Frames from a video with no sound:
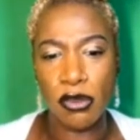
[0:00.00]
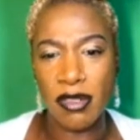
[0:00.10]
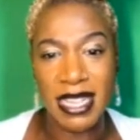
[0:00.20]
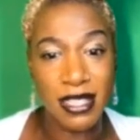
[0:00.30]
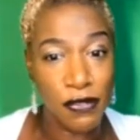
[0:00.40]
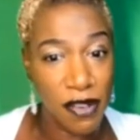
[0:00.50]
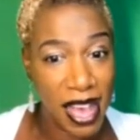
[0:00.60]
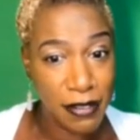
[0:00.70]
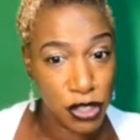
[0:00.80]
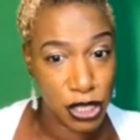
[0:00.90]
three to
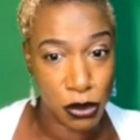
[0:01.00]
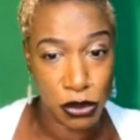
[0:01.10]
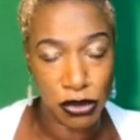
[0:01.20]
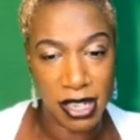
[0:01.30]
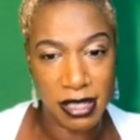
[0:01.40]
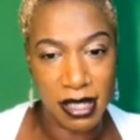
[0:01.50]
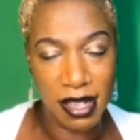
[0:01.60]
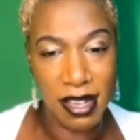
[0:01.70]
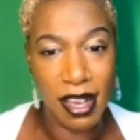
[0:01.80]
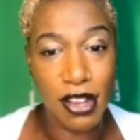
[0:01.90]
five children,
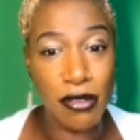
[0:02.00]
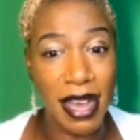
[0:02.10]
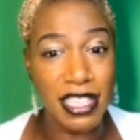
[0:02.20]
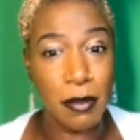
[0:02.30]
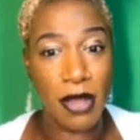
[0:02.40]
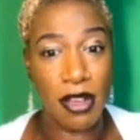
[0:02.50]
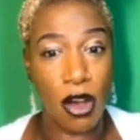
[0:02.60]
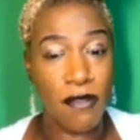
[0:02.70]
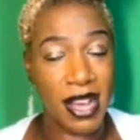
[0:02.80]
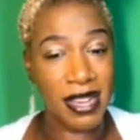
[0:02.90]
a grandmother
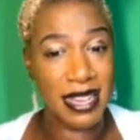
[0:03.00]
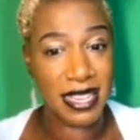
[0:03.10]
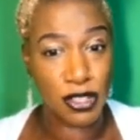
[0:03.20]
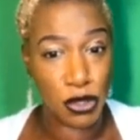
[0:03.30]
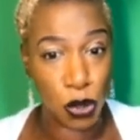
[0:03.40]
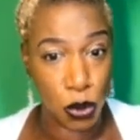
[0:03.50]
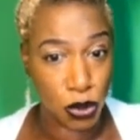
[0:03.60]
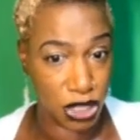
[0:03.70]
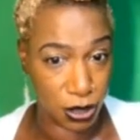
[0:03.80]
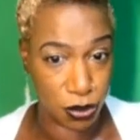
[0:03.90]
of at least two
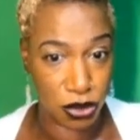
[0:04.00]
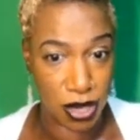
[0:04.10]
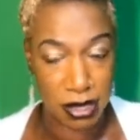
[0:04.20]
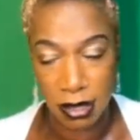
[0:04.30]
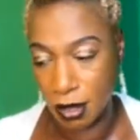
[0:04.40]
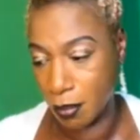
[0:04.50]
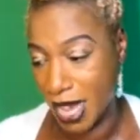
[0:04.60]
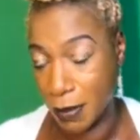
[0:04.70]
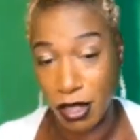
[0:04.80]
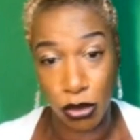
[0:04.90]
children,
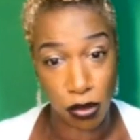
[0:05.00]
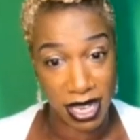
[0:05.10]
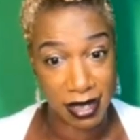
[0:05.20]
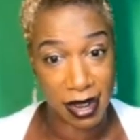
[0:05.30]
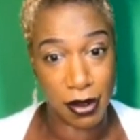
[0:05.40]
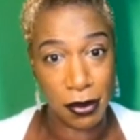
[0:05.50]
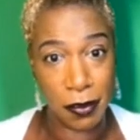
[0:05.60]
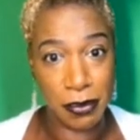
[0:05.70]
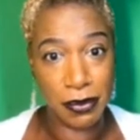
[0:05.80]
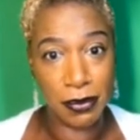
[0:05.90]
maybe three now,
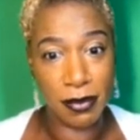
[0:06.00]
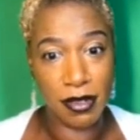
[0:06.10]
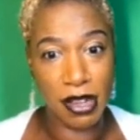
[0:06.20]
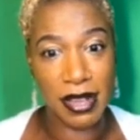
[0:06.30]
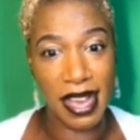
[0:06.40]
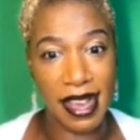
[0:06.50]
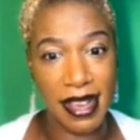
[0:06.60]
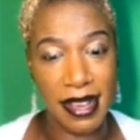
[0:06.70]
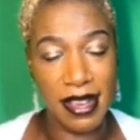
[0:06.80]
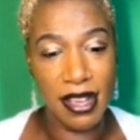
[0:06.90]

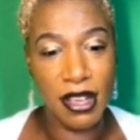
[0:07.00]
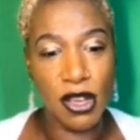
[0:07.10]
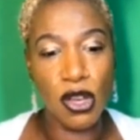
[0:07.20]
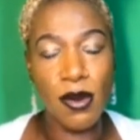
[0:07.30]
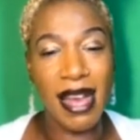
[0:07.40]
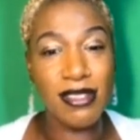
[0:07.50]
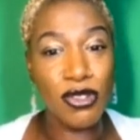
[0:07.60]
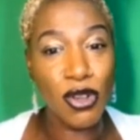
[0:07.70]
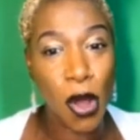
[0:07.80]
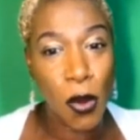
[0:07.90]
okay, who has
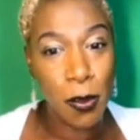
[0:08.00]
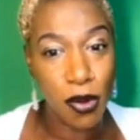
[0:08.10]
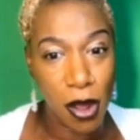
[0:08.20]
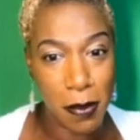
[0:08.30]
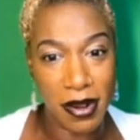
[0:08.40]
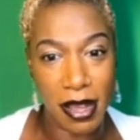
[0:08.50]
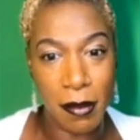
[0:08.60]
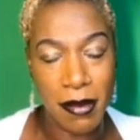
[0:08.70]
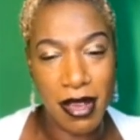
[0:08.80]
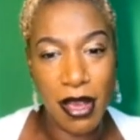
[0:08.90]
no
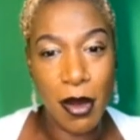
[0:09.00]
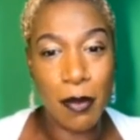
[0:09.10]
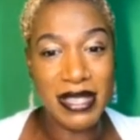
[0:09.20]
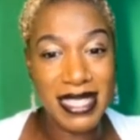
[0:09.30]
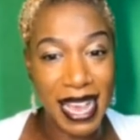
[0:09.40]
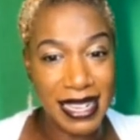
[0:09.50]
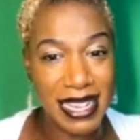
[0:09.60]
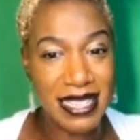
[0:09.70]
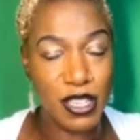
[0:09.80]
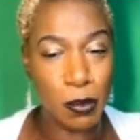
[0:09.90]
problem
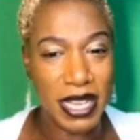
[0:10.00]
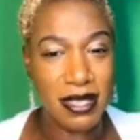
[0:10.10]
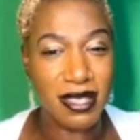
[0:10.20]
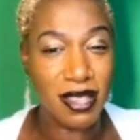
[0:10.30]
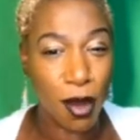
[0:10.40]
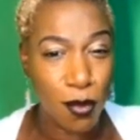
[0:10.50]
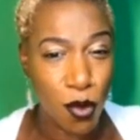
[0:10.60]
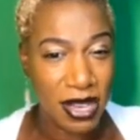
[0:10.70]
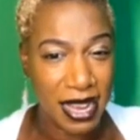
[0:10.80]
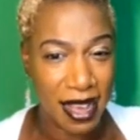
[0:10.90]
pretending to be
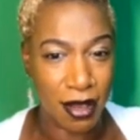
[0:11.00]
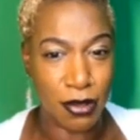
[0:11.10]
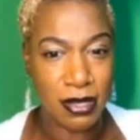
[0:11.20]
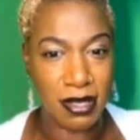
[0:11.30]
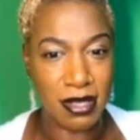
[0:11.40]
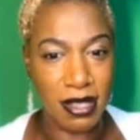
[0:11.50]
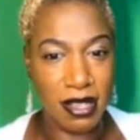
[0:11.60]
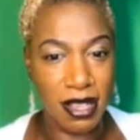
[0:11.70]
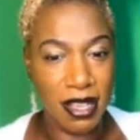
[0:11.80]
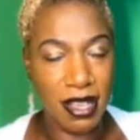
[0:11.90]
someone else
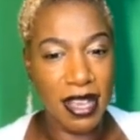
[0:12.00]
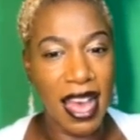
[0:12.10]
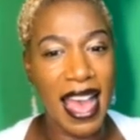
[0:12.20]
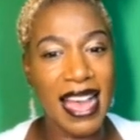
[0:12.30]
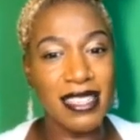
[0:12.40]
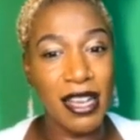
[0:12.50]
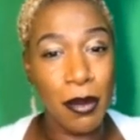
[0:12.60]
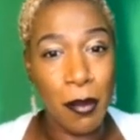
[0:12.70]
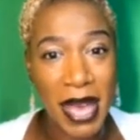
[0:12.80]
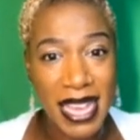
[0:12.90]
and
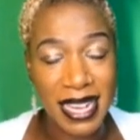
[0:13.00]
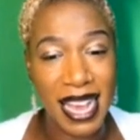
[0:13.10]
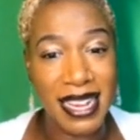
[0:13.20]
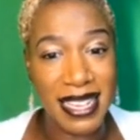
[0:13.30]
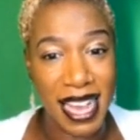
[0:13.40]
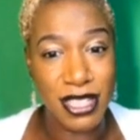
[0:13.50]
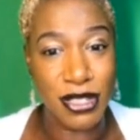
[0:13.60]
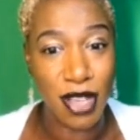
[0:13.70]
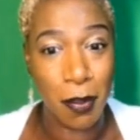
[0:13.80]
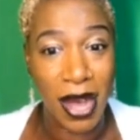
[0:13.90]
making
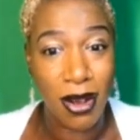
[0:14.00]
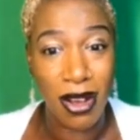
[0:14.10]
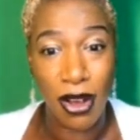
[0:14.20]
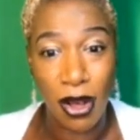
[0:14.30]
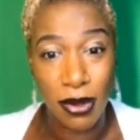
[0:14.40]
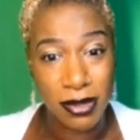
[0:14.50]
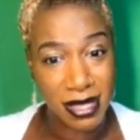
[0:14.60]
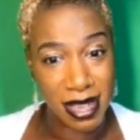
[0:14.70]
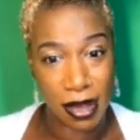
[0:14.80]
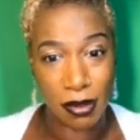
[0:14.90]
allegations about her own
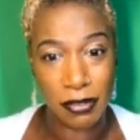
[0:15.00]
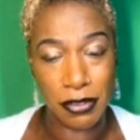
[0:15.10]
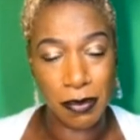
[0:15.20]
self